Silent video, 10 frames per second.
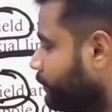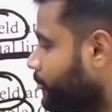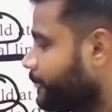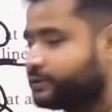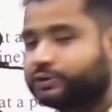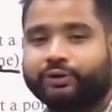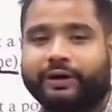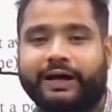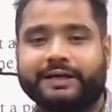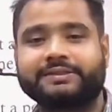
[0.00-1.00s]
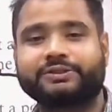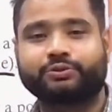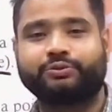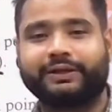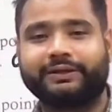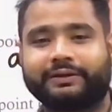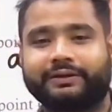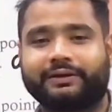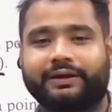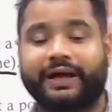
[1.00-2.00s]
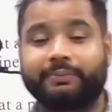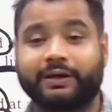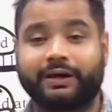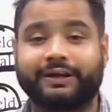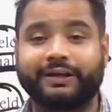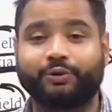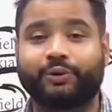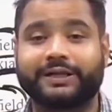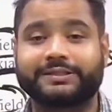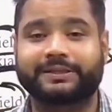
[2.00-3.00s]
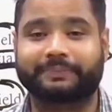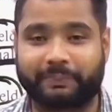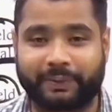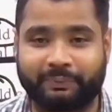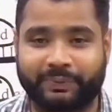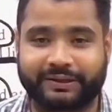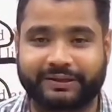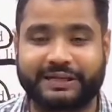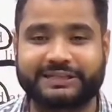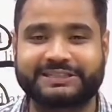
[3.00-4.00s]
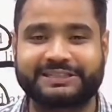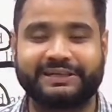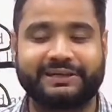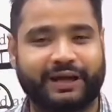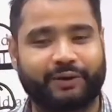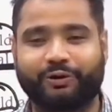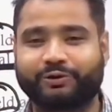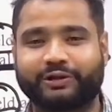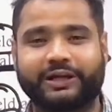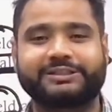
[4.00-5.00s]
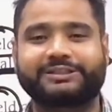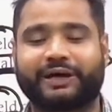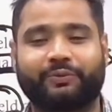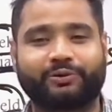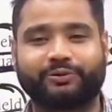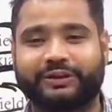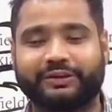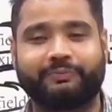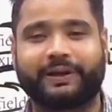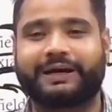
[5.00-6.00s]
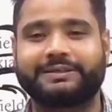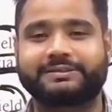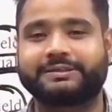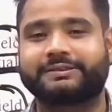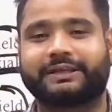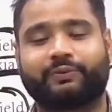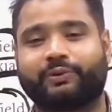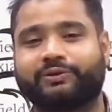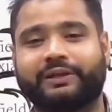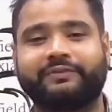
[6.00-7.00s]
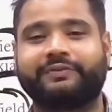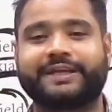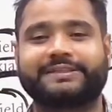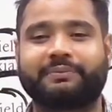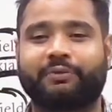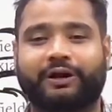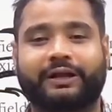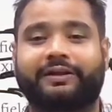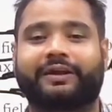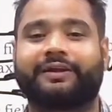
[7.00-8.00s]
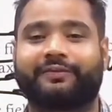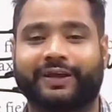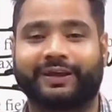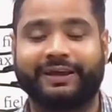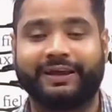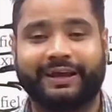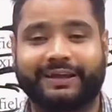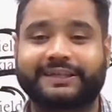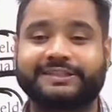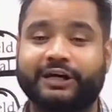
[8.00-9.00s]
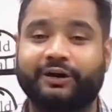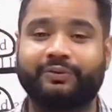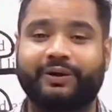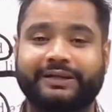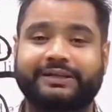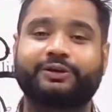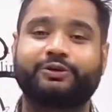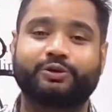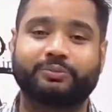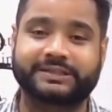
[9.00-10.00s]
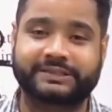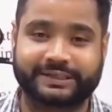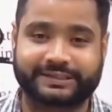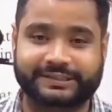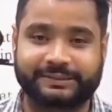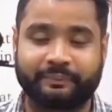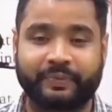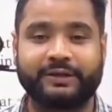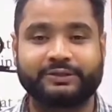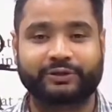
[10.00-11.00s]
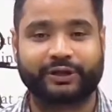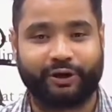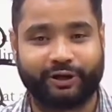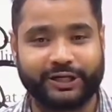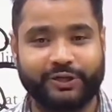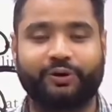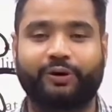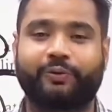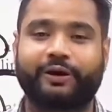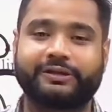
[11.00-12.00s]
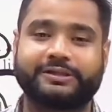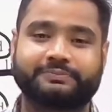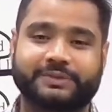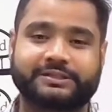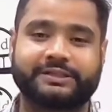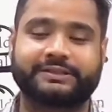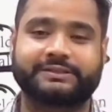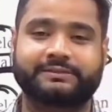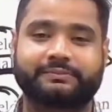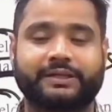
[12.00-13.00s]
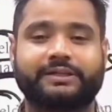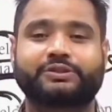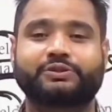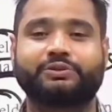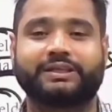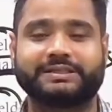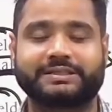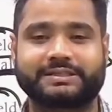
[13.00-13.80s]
So as a student, I'm in a hurry to answer my paper. Yes, I want to rush, I want to give my answers and I want to leave the exam hall and run away. And that is how I tend to do mistakes. So in order to avoid these mistakes, my dear students,